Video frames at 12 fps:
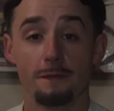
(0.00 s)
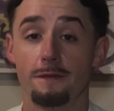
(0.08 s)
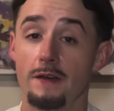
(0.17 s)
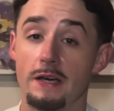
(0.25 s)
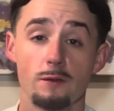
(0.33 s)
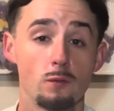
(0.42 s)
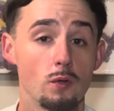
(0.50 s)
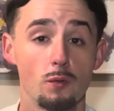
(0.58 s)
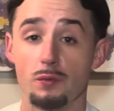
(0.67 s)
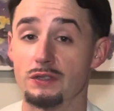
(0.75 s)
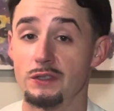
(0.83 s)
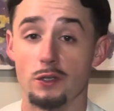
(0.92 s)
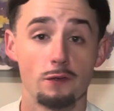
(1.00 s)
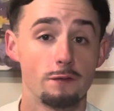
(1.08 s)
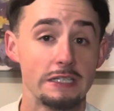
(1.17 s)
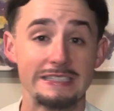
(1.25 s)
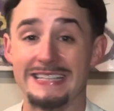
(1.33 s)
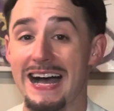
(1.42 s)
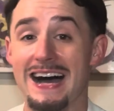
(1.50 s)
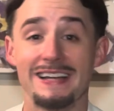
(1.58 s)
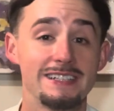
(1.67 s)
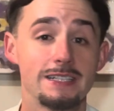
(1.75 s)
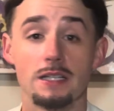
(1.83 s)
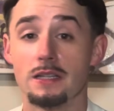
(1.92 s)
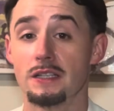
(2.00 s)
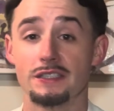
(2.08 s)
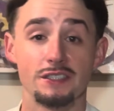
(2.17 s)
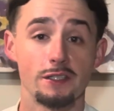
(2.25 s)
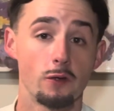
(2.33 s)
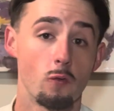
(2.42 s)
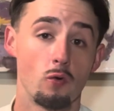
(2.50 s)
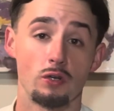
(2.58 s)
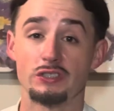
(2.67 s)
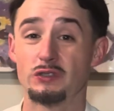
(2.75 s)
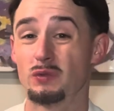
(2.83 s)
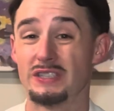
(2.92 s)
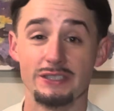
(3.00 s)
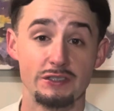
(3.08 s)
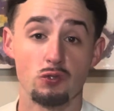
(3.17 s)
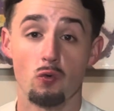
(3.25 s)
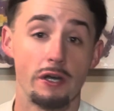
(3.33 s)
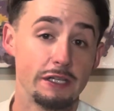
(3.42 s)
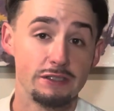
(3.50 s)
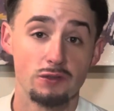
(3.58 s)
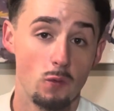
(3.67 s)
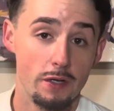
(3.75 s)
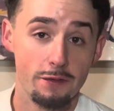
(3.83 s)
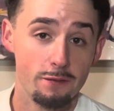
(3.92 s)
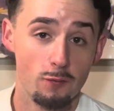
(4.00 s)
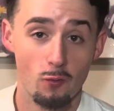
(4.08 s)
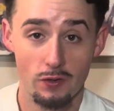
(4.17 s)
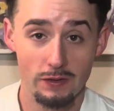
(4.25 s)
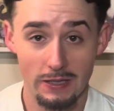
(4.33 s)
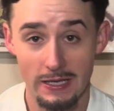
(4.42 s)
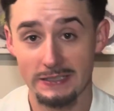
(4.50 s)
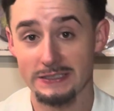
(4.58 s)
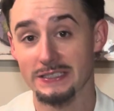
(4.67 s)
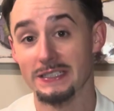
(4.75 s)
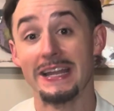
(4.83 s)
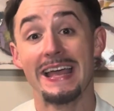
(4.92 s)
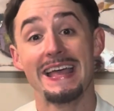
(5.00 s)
Federal Reserve is on a collision course with the 2024 election.